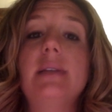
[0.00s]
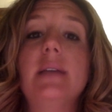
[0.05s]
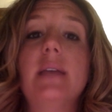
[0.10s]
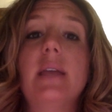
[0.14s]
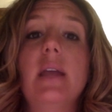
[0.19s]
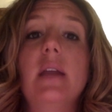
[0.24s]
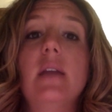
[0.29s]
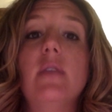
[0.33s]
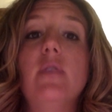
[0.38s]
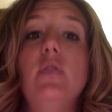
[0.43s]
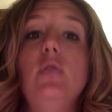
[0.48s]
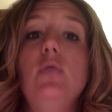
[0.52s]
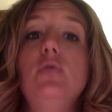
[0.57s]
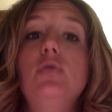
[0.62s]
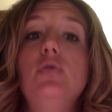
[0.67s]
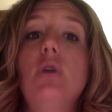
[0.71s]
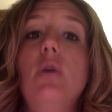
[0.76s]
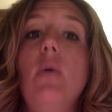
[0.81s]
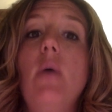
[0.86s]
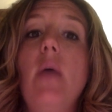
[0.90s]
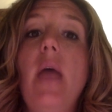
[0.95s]
Again, if you
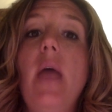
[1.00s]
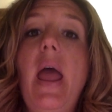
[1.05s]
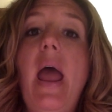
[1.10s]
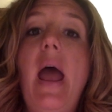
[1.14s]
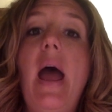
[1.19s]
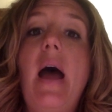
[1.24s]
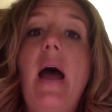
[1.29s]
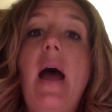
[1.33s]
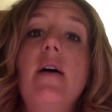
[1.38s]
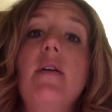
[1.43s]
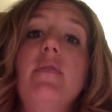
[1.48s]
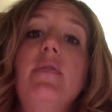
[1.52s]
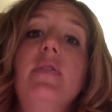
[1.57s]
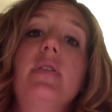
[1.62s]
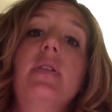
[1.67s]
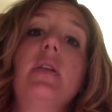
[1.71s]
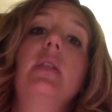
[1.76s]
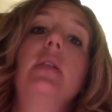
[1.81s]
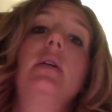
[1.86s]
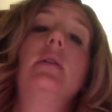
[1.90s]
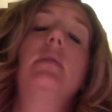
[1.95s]
don't have
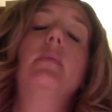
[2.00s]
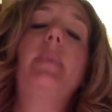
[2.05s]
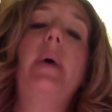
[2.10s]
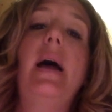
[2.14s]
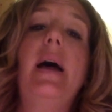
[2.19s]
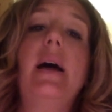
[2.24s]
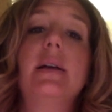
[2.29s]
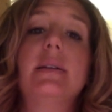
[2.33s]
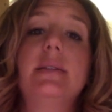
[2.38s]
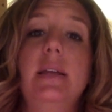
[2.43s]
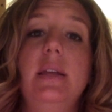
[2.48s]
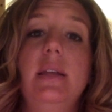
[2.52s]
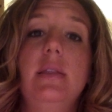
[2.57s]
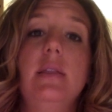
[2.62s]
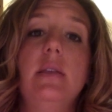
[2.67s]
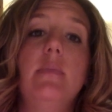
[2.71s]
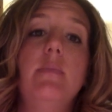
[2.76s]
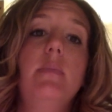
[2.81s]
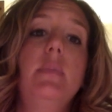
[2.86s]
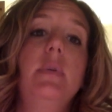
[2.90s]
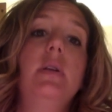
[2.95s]
the little box in
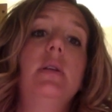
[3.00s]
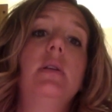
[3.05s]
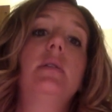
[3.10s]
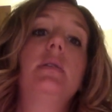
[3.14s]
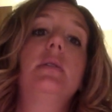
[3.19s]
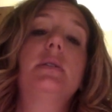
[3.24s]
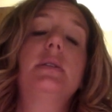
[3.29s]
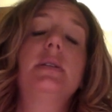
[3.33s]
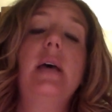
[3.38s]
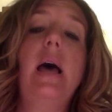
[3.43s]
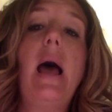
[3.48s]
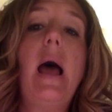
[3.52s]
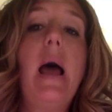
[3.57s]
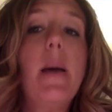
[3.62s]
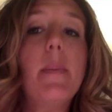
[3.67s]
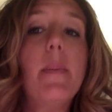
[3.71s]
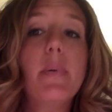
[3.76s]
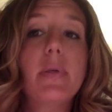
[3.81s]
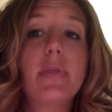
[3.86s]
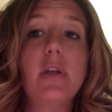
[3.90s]
the middle tap,